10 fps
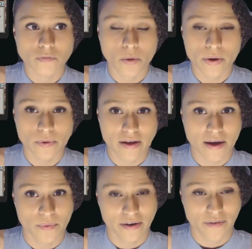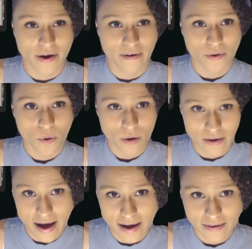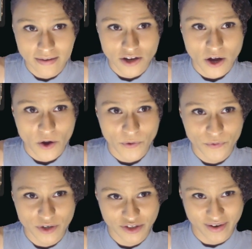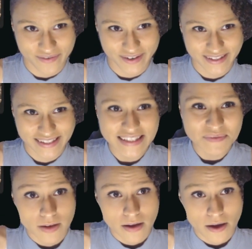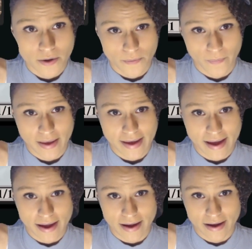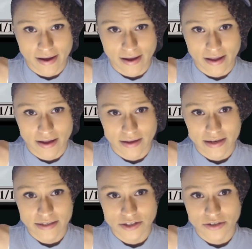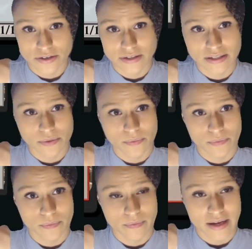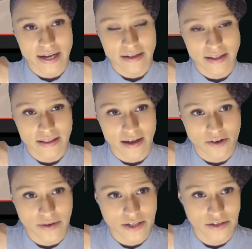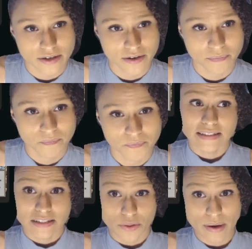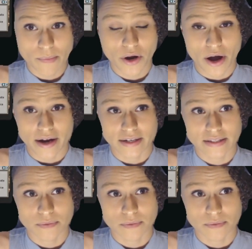We will cut one of our aura retrievers. Okay, enters. We kind of like that creature. 3 more cards.